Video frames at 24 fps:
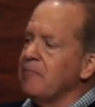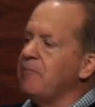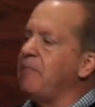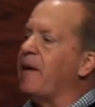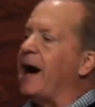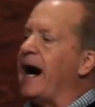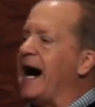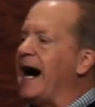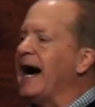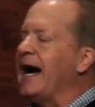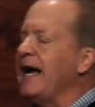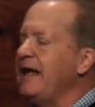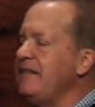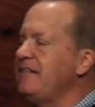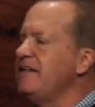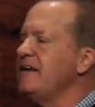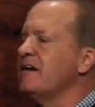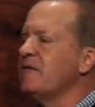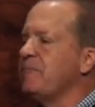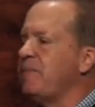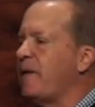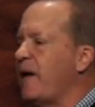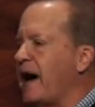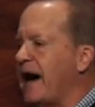by the
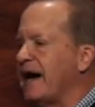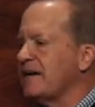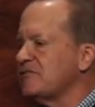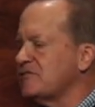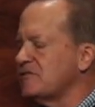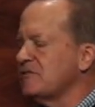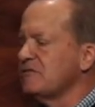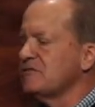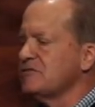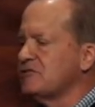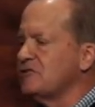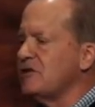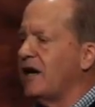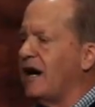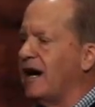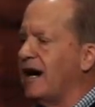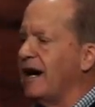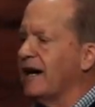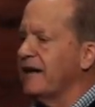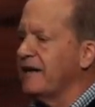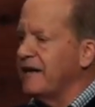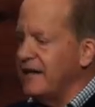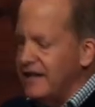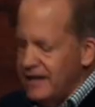Apostle
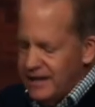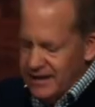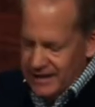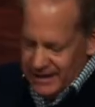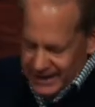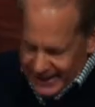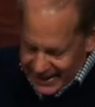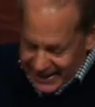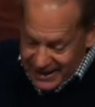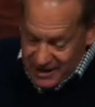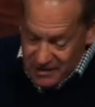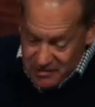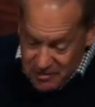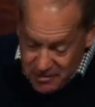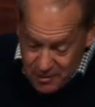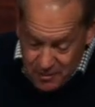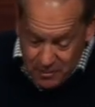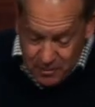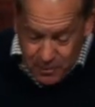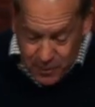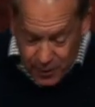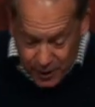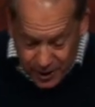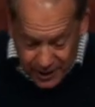John in the
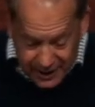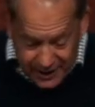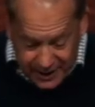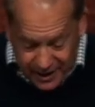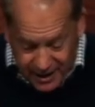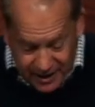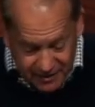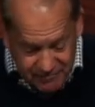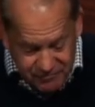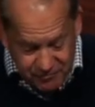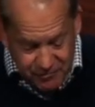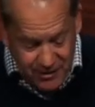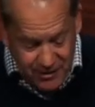book of